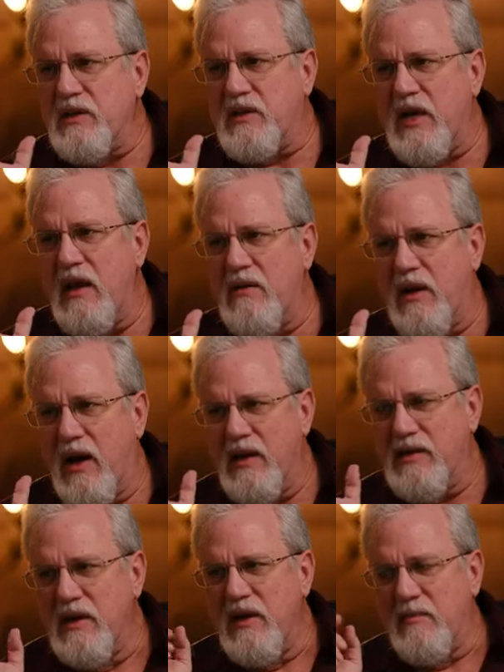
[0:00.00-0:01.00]
this is
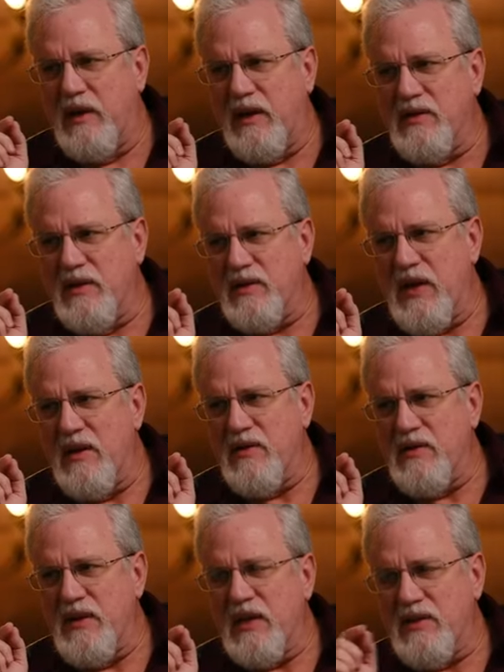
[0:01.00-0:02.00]
standardized, because the
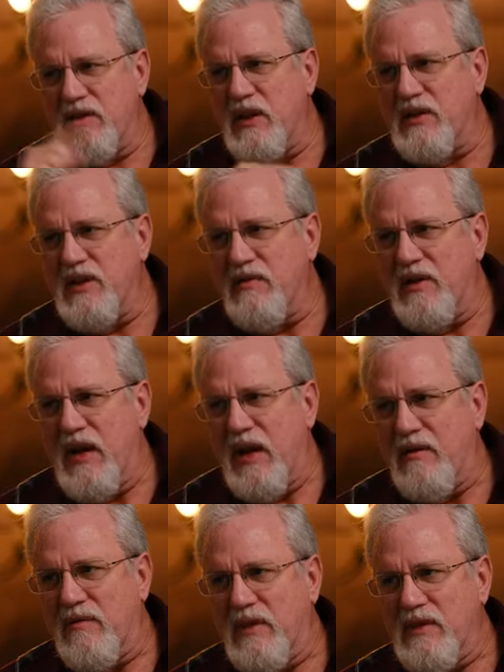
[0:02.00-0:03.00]
standard text doesn't even
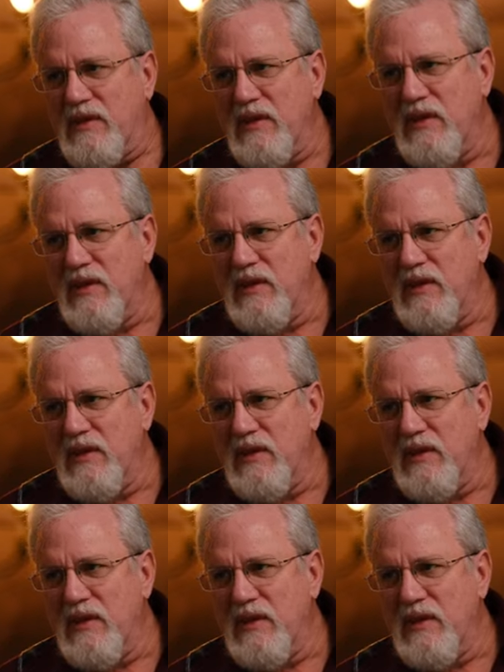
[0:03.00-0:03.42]
have this.